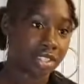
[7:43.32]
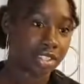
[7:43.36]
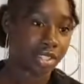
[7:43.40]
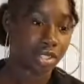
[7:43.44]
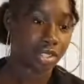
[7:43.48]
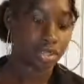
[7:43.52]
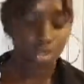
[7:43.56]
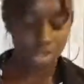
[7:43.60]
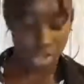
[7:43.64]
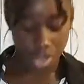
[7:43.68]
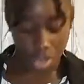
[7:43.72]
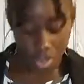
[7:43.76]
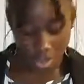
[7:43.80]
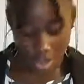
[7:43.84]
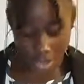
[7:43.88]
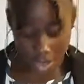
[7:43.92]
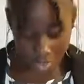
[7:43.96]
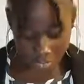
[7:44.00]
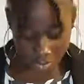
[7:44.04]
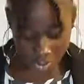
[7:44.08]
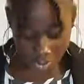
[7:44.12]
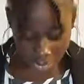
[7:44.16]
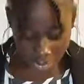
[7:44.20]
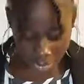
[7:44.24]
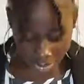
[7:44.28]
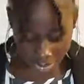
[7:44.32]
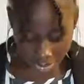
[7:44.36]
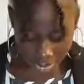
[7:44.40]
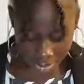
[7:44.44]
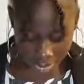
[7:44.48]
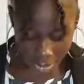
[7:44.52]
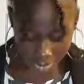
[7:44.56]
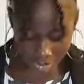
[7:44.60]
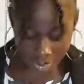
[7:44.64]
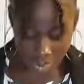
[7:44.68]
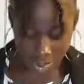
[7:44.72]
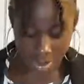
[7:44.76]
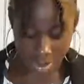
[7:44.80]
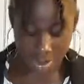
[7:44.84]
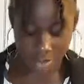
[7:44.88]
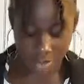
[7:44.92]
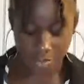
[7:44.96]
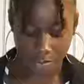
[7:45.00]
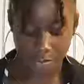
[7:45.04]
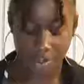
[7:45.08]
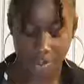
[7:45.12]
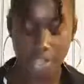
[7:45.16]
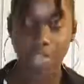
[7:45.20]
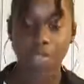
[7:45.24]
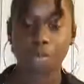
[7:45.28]
You don't have to let something
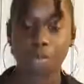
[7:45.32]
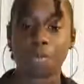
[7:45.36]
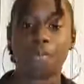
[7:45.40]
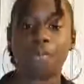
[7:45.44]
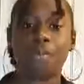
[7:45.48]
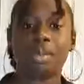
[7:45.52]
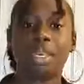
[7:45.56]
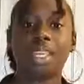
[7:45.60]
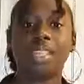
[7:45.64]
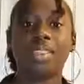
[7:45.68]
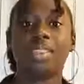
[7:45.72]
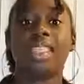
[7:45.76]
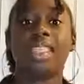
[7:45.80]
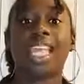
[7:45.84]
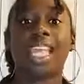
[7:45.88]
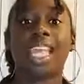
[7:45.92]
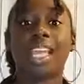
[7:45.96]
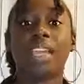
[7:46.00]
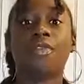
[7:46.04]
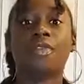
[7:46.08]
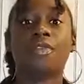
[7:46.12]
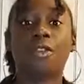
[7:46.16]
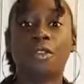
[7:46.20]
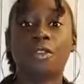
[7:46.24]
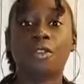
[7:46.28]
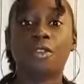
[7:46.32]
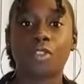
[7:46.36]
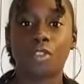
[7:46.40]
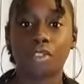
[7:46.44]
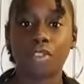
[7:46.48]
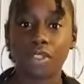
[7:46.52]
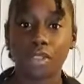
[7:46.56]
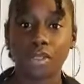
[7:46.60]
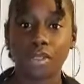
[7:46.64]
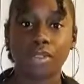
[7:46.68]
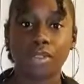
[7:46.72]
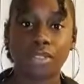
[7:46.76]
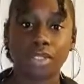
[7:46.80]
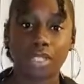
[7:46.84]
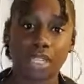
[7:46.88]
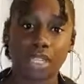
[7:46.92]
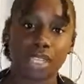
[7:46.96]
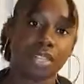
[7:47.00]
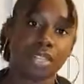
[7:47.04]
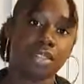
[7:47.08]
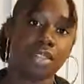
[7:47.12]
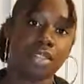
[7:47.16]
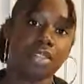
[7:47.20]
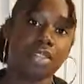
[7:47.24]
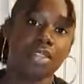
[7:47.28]
defeat you. Be thankful for those
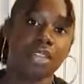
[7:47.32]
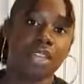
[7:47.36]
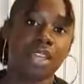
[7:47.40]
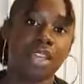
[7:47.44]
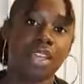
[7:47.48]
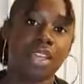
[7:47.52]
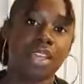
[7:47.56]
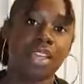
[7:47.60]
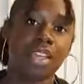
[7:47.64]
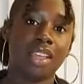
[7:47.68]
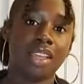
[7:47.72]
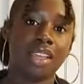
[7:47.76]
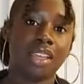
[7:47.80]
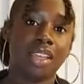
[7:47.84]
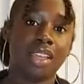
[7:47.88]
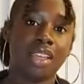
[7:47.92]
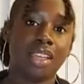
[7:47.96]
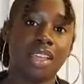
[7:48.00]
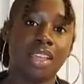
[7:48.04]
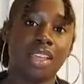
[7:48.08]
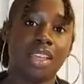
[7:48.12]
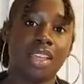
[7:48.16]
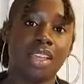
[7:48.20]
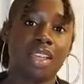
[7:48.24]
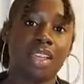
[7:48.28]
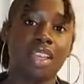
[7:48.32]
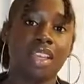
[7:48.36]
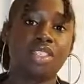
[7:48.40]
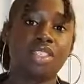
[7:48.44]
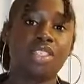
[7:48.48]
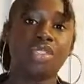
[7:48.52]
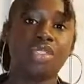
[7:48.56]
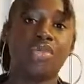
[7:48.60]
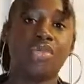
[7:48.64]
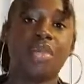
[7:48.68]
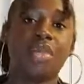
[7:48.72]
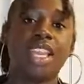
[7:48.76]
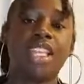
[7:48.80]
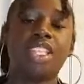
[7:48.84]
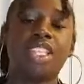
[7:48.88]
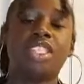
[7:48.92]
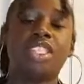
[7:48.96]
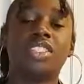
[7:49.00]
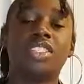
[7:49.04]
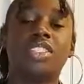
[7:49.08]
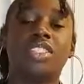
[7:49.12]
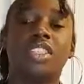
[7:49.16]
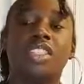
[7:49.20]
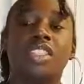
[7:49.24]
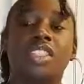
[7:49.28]
things. Because you may
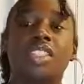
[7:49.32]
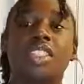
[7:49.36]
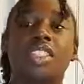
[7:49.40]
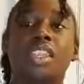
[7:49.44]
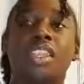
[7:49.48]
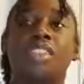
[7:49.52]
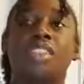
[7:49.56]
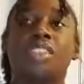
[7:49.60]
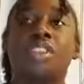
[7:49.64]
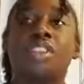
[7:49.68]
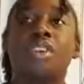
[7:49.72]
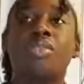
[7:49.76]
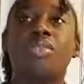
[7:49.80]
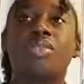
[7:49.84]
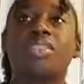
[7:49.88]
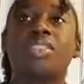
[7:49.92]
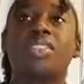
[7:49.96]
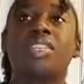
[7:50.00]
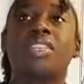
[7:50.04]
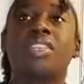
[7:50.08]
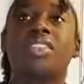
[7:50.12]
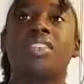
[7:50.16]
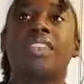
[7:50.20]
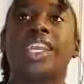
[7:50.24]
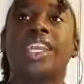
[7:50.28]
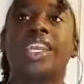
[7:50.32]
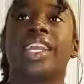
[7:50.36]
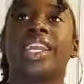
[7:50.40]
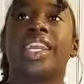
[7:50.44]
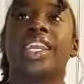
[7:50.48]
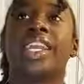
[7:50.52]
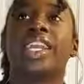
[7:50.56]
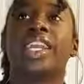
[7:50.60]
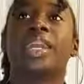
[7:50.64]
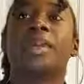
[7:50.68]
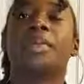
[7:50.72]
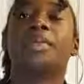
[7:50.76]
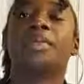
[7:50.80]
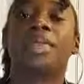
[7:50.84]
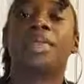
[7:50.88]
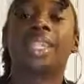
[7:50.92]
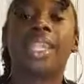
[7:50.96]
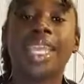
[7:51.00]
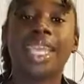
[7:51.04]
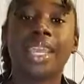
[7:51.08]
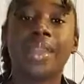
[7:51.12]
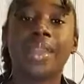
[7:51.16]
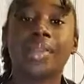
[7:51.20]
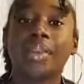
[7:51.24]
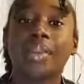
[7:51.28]
just sit there. Don't sit there and
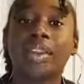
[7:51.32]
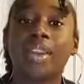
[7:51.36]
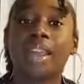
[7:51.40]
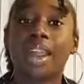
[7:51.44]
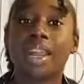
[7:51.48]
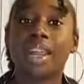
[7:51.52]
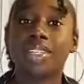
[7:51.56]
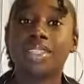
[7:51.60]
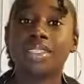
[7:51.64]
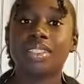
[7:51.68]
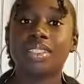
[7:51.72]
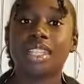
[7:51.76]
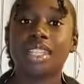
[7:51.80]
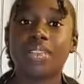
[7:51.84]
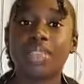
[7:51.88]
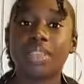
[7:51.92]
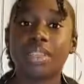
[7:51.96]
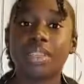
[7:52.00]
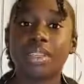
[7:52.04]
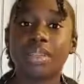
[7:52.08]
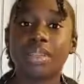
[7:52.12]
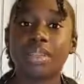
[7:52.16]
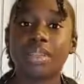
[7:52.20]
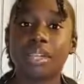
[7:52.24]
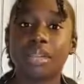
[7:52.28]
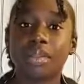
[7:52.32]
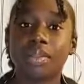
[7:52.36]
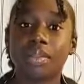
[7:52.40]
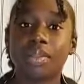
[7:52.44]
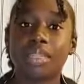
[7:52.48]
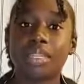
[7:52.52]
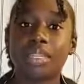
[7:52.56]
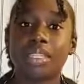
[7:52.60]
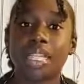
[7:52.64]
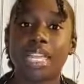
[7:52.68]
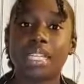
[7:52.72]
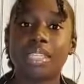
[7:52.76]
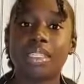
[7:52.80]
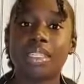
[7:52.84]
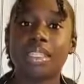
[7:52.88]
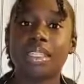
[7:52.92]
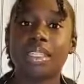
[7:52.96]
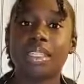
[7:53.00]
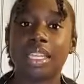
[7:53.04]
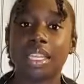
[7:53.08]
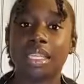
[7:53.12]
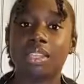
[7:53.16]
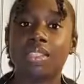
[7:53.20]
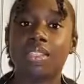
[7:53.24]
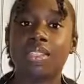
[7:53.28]
complain when God is giving you something. That's a
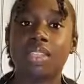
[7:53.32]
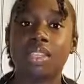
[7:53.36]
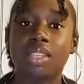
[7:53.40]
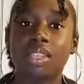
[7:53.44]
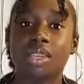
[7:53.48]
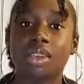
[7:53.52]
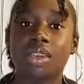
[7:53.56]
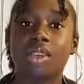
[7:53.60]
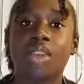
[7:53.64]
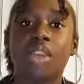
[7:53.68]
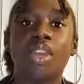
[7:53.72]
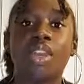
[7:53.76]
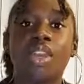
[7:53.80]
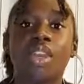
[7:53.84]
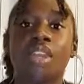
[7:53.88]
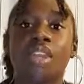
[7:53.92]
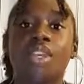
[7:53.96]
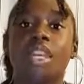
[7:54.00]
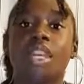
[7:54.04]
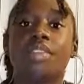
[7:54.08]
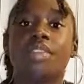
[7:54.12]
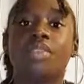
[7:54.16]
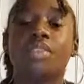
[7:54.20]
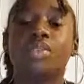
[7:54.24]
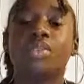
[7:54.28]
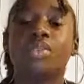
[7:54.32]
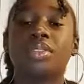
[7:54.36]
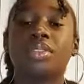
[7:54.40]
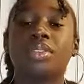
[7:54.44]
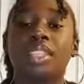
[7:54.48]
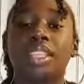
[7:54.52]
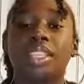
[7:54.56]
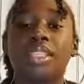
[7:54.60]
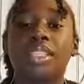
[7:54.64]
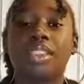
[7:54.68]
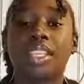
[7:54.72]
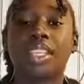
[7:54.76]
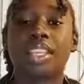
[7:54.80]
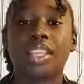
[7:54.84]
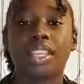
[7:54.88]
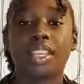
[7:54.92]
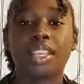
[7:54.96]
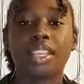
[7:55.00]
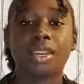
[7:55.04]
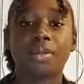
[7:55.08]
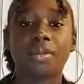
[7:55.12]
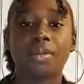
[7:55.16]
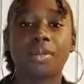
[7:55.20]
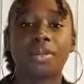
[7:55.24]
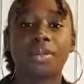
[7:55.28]
thing to know. If you sit there
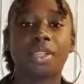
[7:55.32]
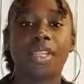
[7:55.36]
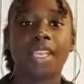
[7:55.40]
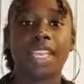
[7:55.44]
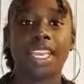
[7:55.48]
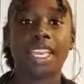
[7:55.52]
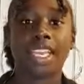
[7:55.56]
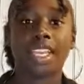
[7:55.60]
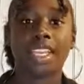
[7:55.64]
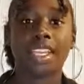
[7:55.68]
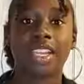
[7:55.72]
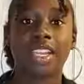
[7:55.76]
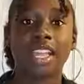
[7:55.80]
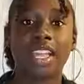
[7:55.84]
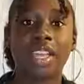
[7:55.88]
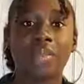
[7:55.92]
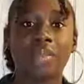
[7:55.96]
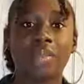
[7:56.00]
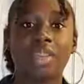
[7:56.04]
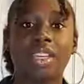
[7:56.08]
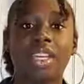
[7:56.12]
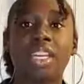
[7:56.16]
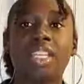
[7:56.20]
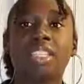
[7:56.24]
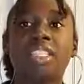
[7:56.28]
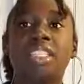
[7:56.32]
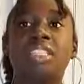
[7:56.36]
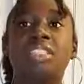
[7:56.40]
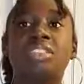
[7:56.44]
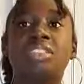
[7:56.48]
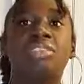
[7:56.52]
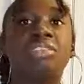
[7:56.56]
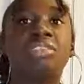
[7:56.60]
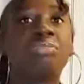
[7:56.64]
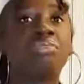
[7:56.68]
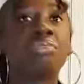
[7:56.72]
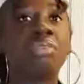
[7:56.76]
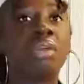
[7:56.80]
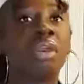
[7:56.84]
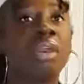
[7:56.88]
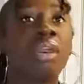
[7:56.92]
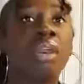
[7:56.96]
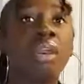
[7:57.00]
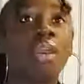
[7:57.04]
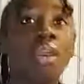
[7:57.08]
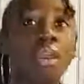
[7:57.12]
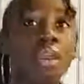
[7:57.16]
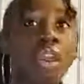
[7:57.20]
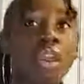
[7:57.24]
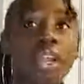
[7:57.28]
and complain because it's too
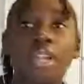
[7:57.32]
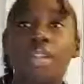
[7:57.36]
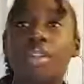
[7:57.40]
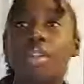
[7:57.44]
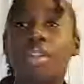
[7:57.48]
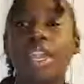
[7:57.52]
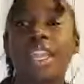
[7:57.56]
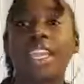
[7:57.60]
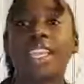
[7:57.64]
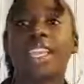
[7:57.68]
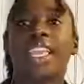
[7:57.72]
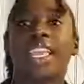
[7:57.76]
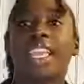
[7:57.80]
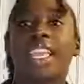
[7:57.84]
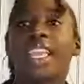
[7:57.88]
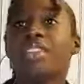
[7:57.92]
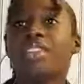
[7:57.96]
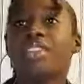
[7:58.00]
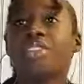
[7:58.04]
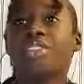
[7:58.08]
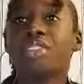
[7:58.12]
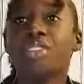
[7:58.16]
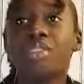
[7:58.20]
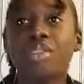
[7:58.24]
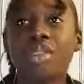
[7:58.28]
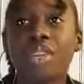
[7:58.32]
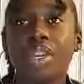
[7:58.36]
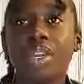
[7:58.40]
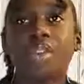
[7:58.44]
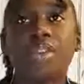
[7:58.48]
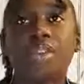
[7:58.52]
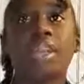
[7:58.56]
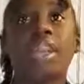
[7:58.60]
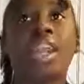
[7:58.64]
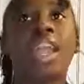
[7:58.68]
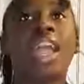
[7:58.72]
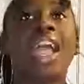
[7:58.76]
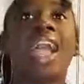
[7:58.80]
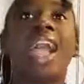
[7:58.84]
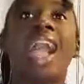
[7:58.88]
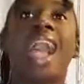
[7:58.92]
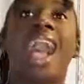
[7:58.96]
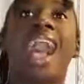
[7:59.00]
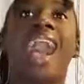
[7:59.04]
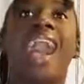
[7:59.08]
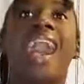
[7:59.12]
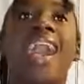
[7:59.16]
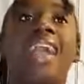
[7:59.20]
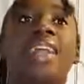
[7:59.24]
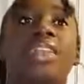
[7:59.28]
hard, or I can't do it, or
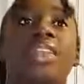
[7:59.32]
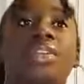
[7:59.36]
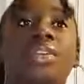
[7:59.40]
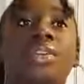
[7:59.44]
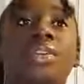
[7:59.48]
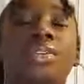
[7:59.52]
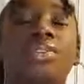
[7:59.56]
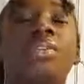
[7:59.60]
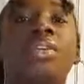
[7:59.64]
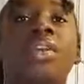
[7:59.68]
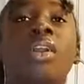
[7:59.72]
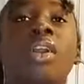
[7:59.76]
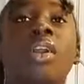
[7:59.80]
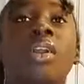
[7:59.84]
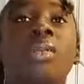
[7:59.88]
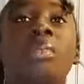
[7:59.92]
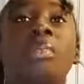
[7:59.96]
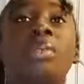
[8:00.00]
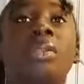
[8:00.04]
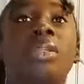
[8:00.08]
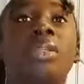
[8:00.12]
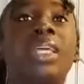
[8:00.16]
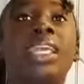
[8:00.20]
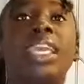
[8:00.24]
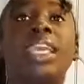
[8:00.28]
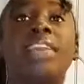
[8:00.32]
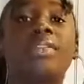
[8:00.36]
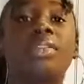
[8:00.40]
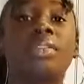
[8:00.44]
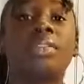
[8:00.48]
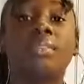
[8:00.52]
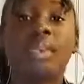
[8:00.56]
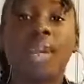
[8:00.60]
I don't believe in